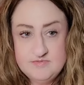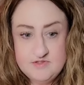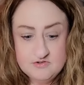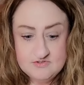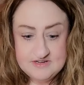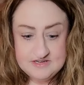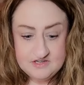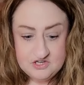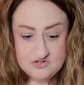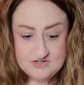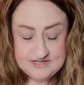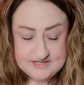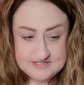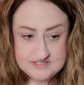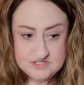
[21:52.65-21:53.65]
You
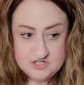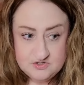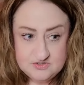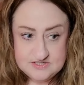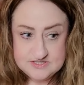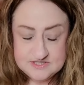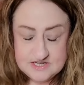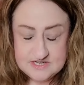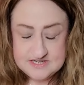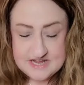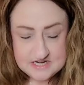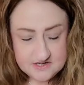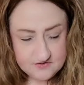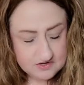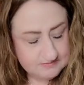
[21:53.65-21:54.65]
need to
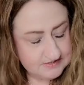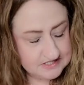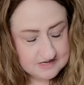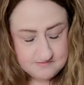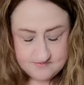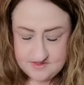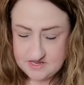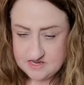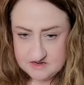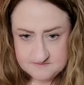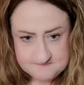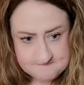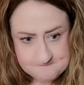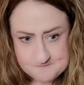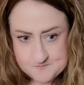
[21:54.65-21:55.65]
disconnect from
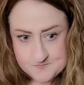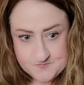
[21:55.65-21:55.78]
something